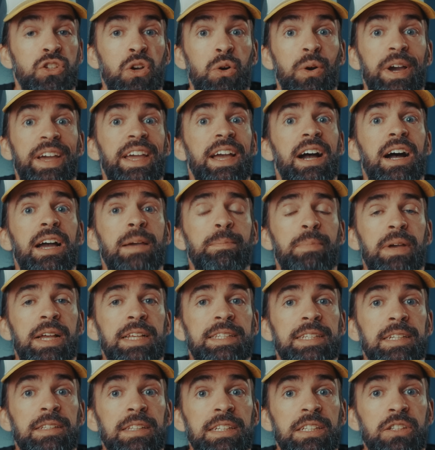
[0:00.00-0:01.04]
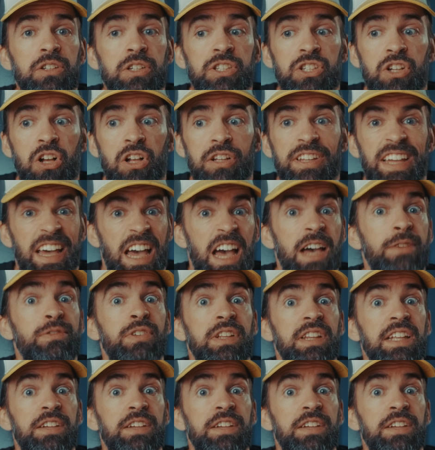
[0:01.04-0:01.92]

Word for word: So AI basically does all the heavy